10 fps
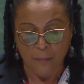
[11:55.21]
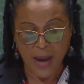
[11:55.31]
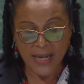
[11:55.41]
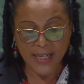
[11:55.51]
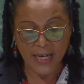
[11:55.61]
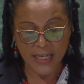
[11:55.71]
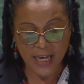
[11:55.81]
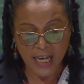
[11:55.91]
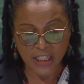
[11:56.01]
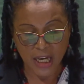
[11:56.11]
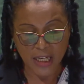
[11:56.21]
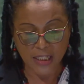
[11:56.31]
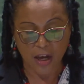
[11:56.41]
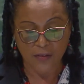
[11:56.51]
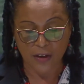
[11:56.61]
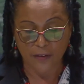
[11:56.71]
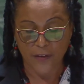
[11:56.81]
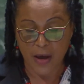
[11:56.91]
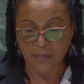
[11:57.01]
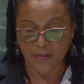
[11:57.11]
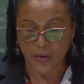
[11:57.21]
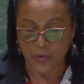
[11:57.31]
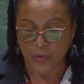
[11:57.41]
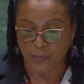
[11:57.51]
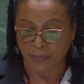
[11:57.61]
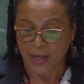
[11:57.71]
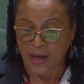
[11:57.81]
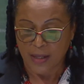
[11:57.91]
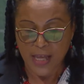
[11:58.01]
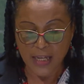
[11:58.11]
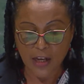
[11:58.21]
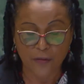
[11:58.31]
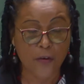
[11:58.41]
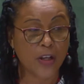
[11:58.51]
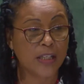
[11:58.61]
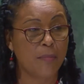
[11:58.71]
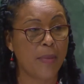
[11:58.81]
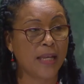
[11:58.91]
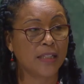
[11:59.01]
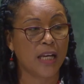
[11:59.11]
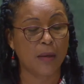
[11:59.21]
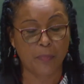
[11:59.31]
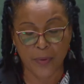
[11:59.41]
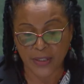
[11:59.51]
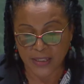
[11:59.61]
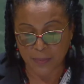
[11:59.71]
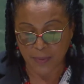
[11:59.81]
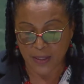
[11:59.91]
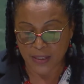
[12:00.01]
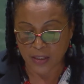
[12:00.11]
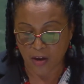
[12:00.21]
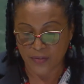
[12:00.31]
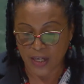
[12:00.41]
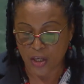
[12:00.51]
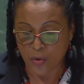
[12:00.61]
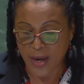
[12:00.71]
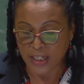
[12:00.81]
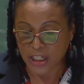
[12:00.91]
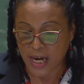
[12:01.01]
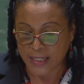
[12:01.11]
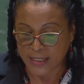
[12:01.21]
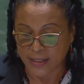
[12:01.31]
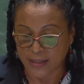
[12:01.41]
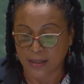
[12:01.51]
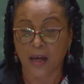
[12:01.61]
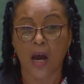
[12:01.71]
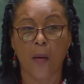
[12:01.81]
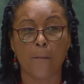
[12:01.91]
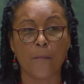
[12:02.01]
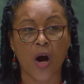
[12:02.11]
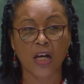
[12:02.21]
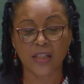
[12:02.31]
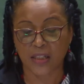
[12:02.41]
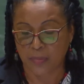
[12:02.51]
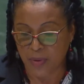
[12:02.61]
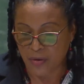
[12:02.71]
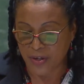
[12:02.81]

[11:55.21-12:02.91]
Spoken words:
My delegation is of the firm view that the fundamental principles of the UN Charter must be